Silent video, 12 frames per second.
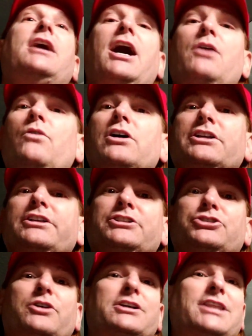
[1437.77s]
I wanted a
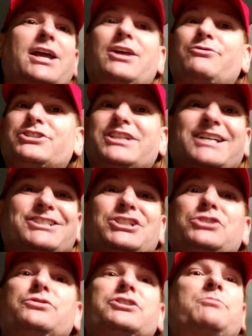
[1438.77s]
truck that it was as
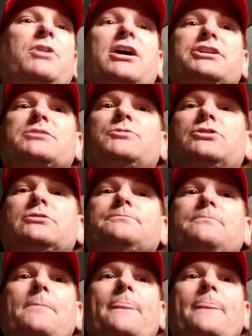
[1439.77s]
new as possible,